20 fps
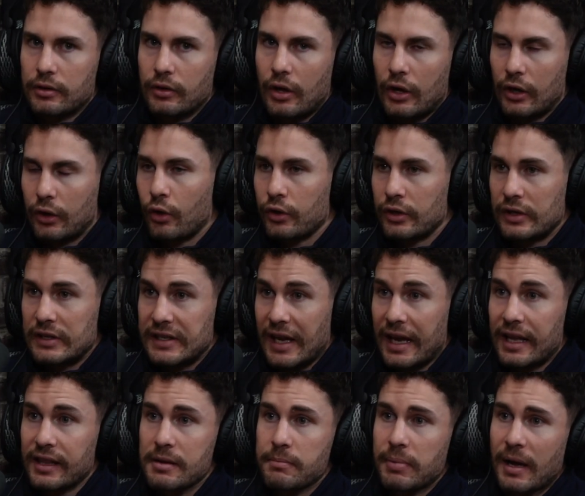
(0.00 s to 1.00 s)
like on a
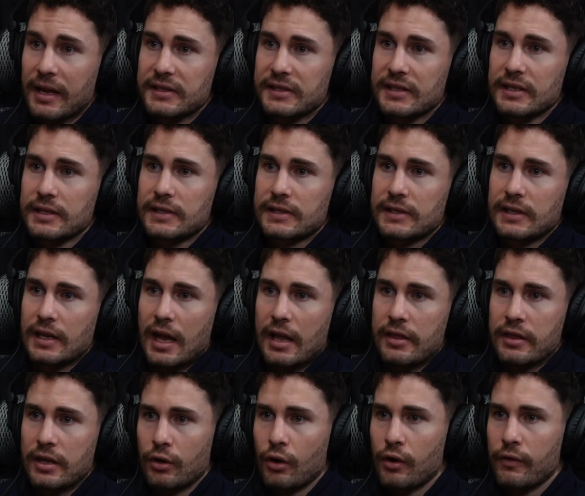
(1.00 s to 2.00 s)
daily basis,
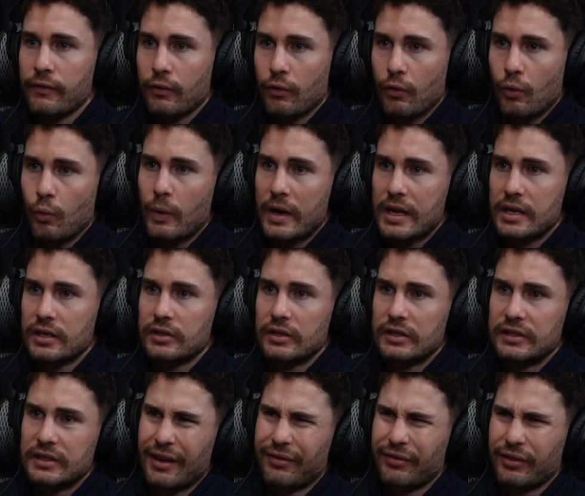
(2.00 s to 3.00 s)
and then over a week, you
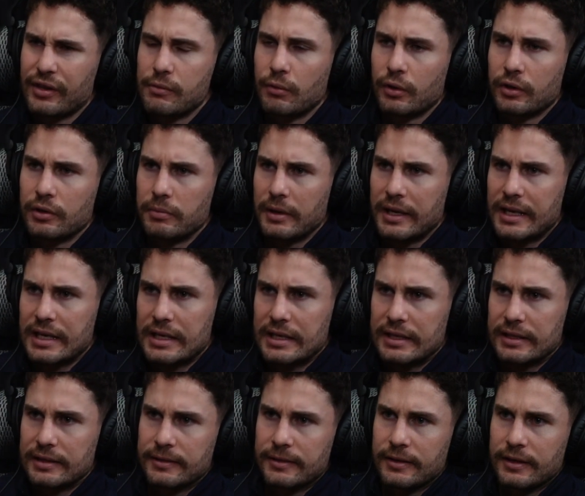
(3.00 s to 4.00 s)
definitely want to
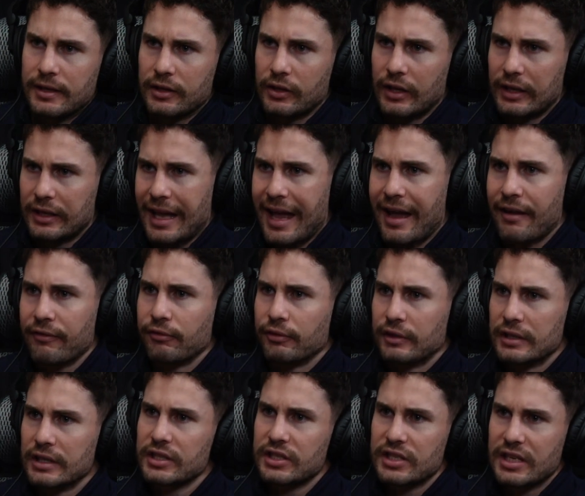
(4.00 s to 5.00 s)
be like
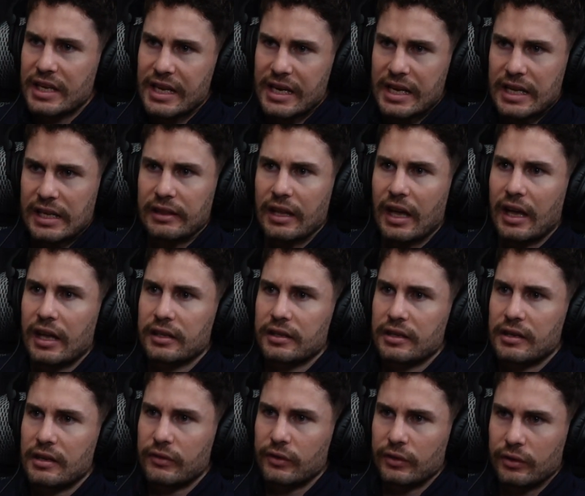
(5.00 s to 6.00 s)
average hitting that.
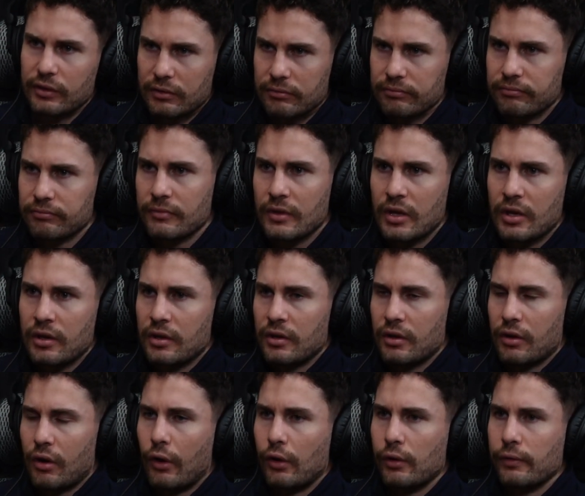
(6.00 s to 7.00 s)
If you're
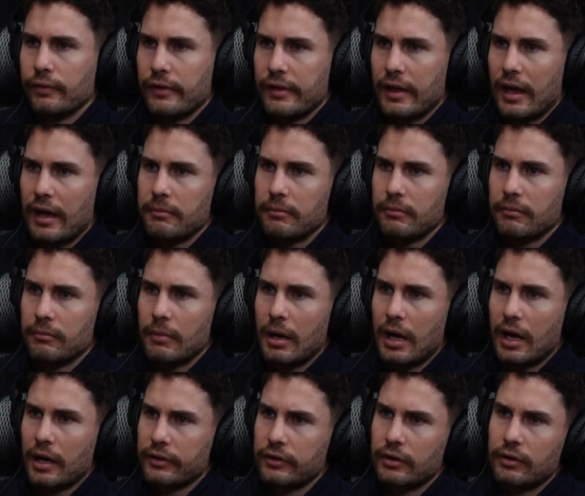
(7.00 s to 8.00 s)
over that
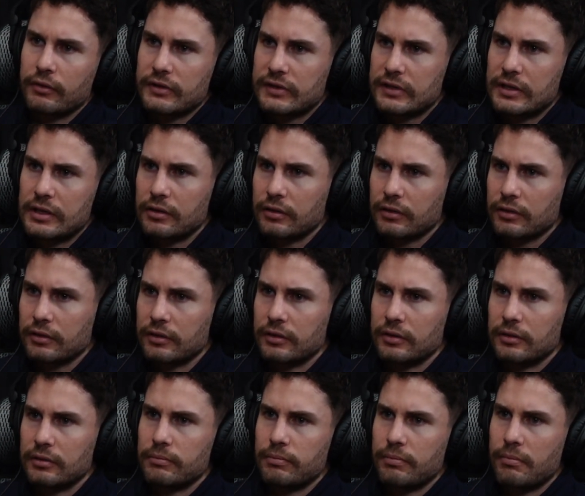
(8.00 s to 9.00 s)
mark, then obviously you're not going
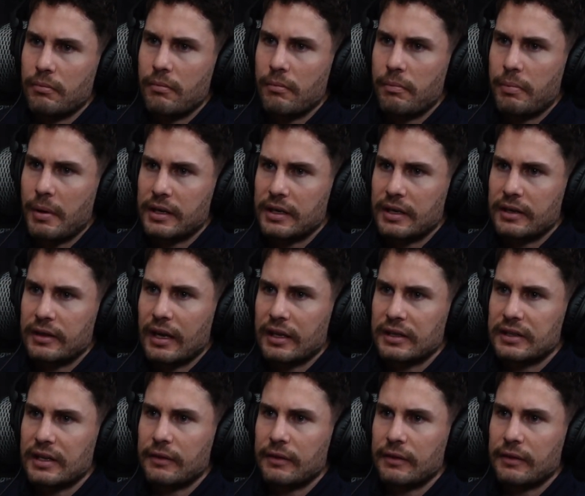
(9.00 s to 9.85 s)
to be in that